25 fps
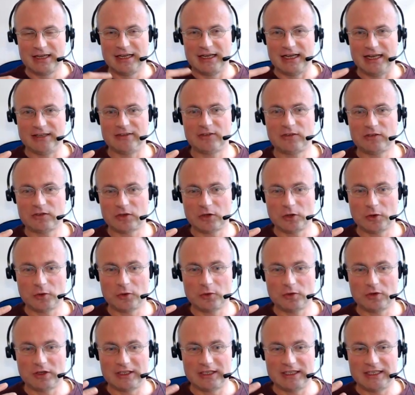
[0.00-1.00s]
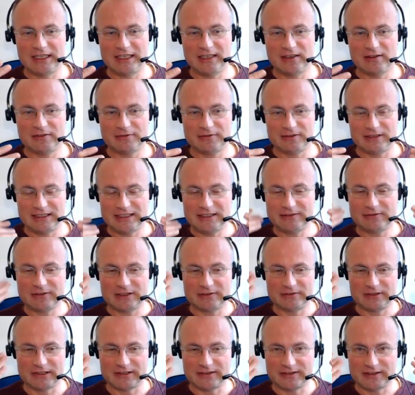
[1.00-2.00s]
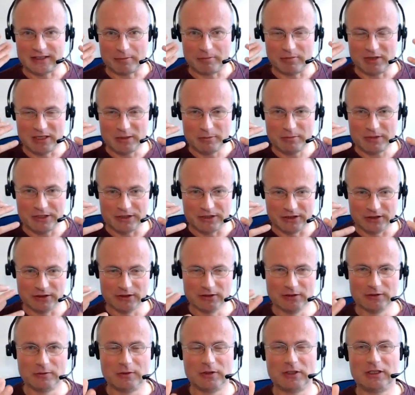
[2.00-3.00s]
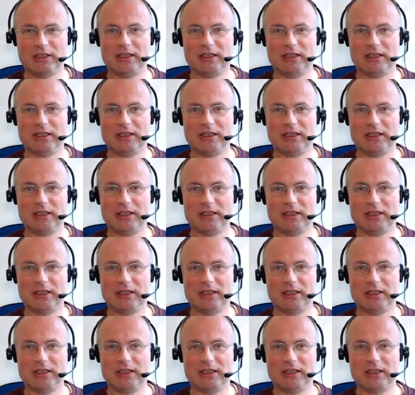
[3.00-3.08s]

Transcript: And so even if it's subliminal,